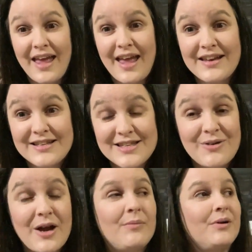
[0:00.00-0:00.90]
and it's
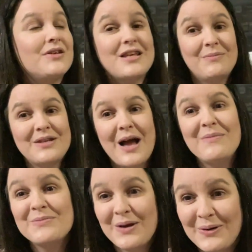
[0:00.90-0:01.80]
incredible.
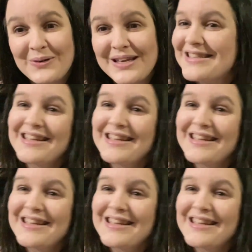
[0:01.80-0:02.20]
Sometimes my oldest